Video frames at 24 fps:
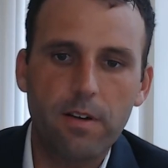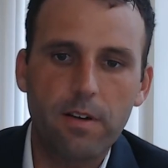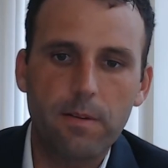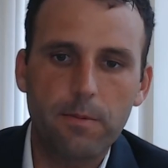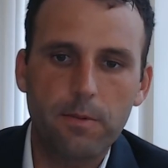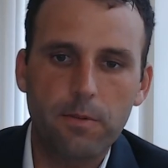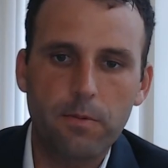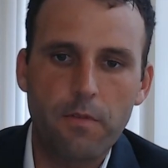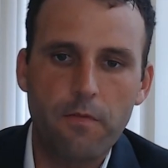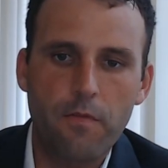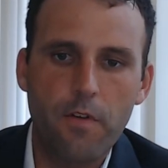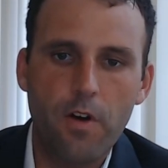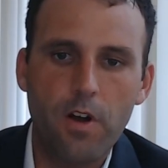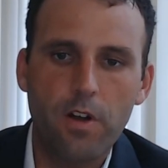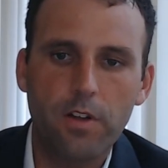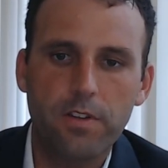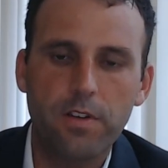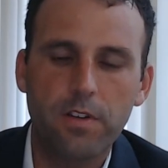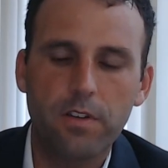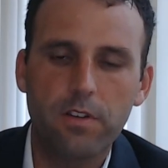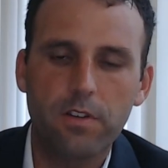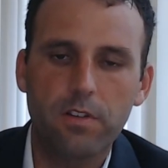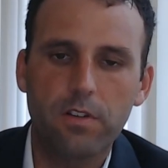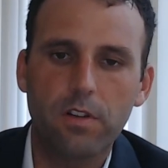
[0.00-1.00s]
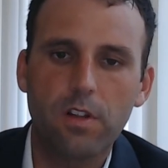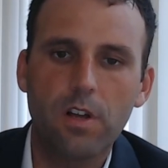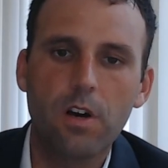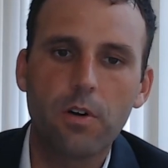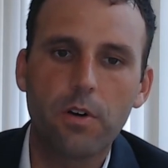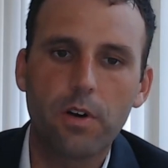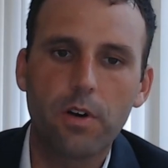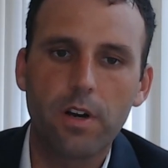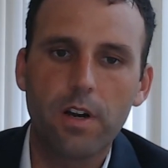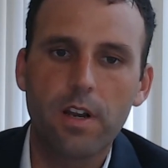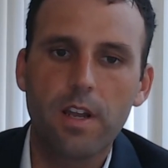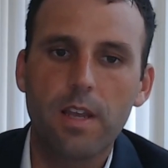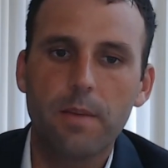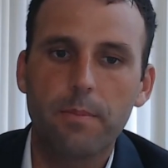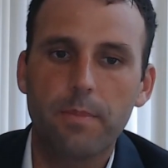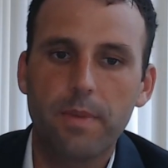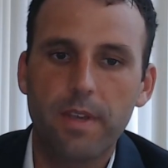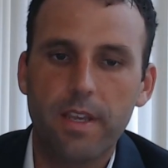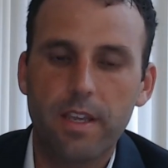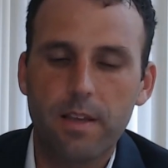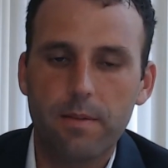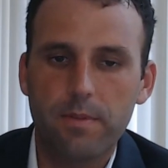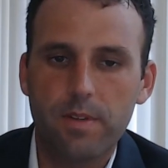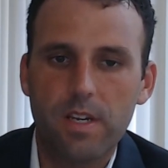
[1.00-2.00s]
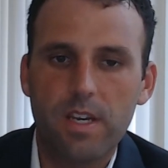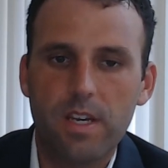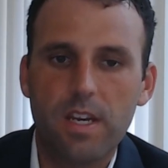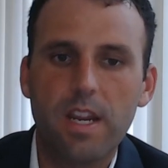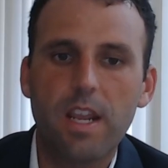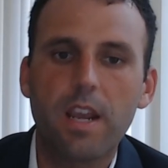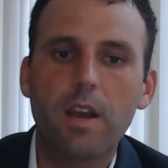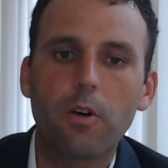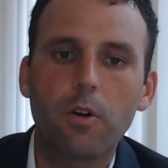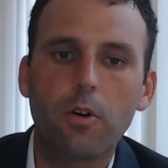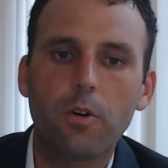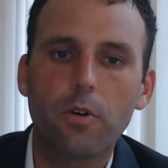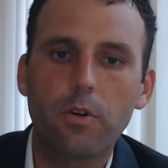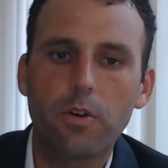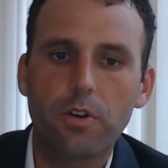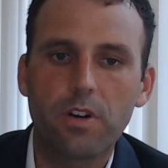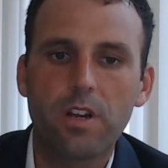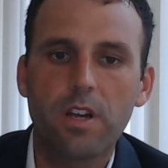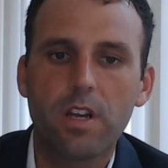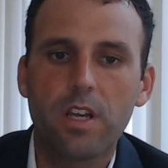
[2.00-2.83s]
So when volatility is lower, it becomes a narrower,